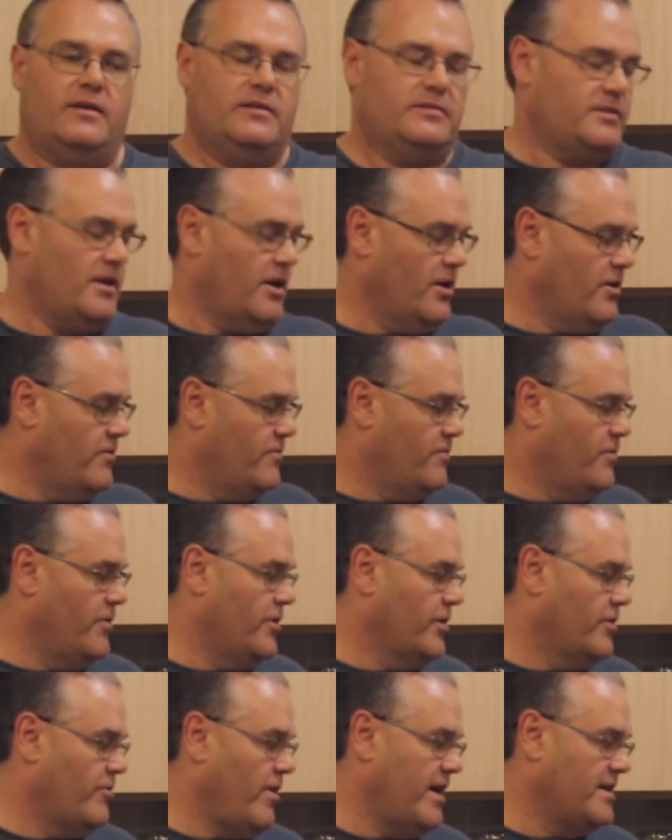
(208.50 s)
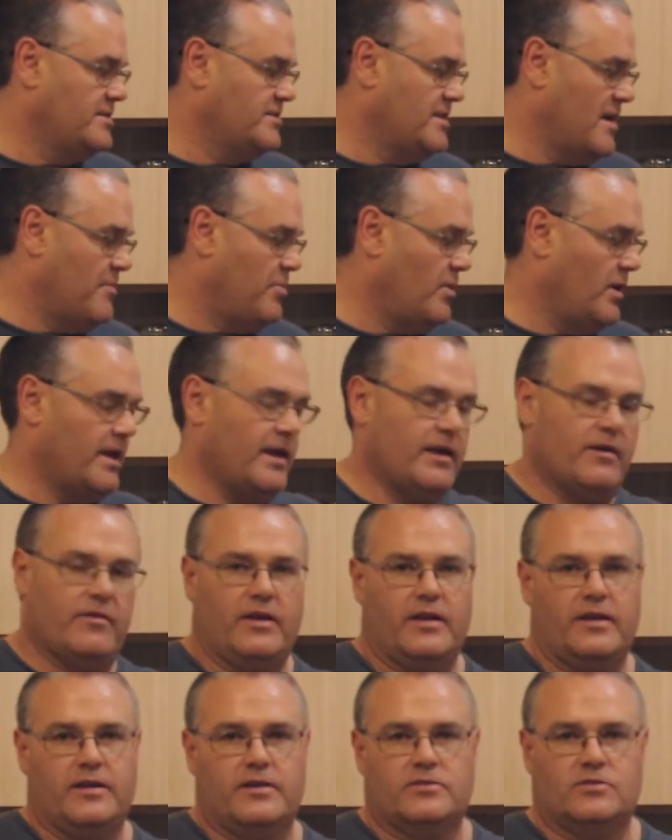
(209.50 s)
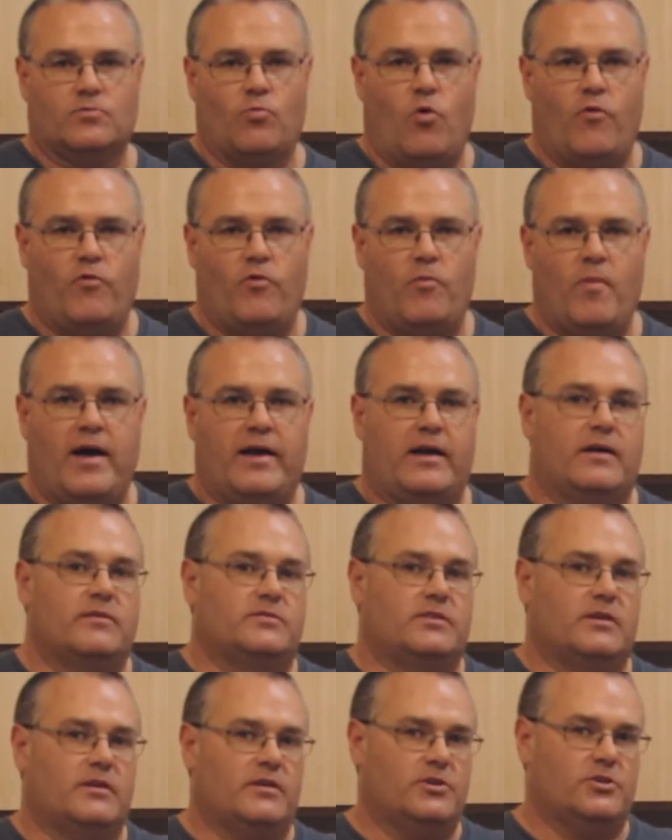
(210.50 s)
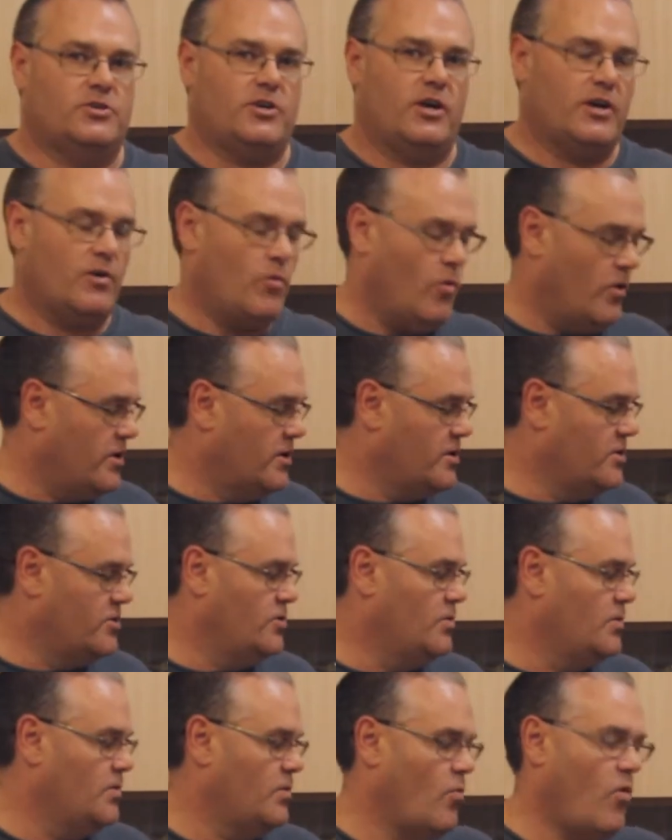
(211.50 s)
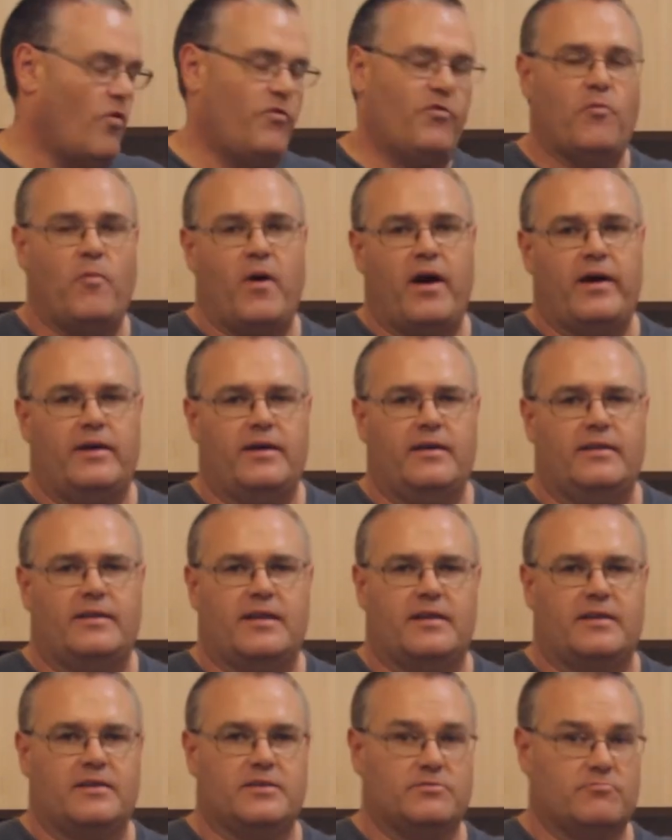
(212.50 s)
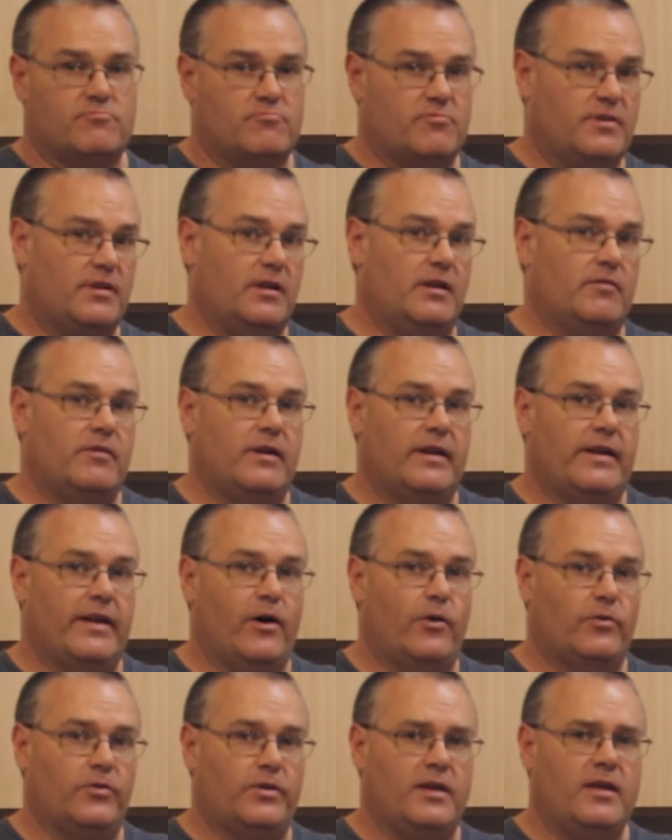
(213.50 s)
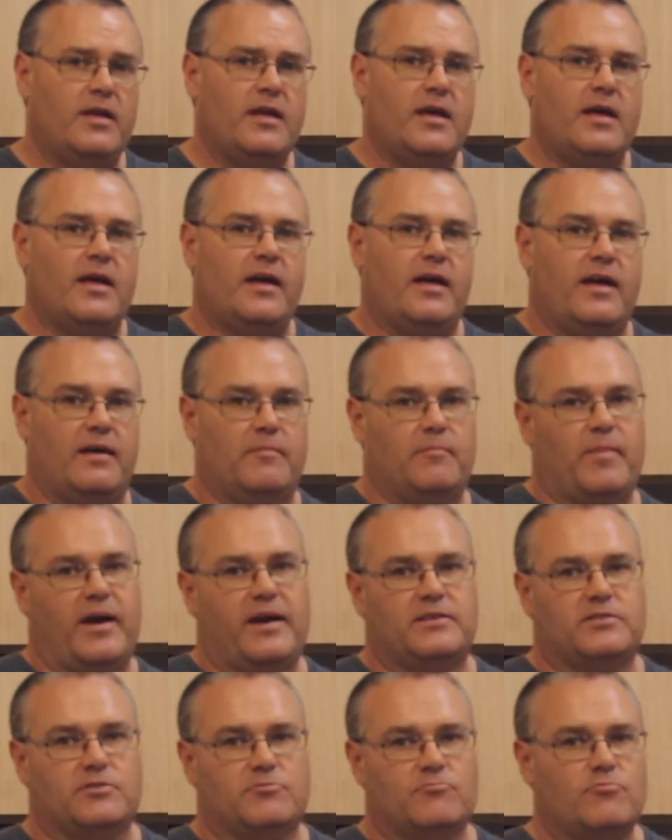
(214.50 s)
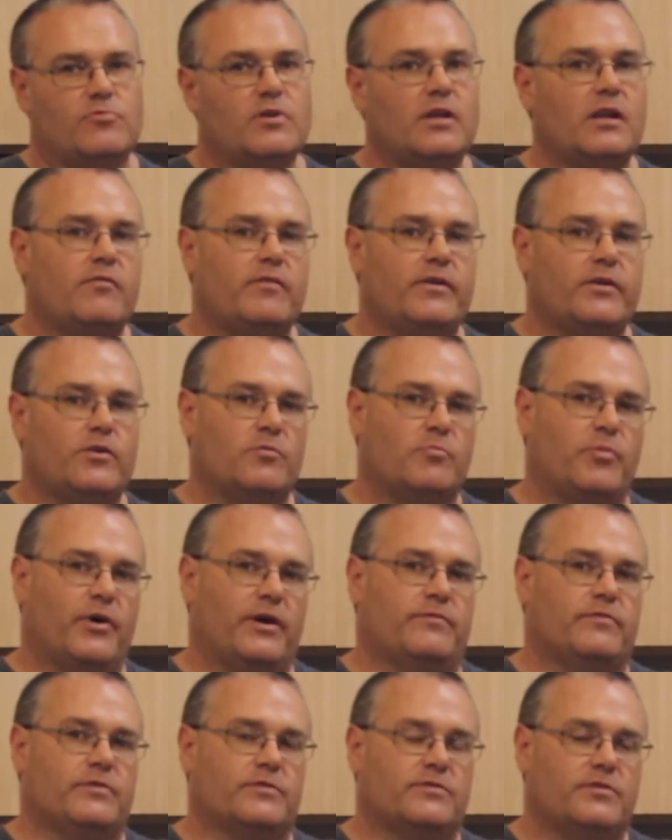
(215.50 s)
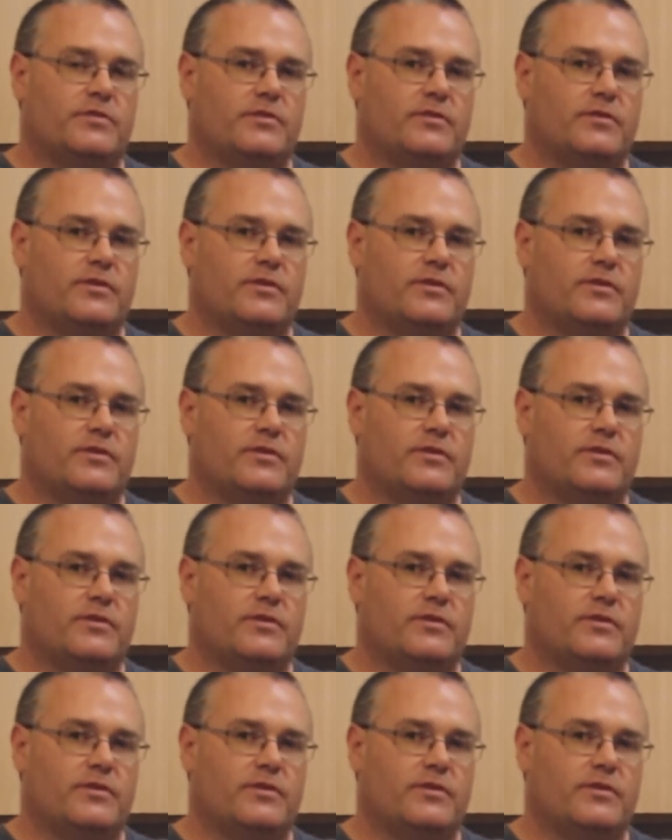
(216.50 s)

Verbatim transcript: So for a great example here is the waffle maker. So I'm going to show you what you can do with a waffle maker that is really, really healthy and makes a really, really good breakfast.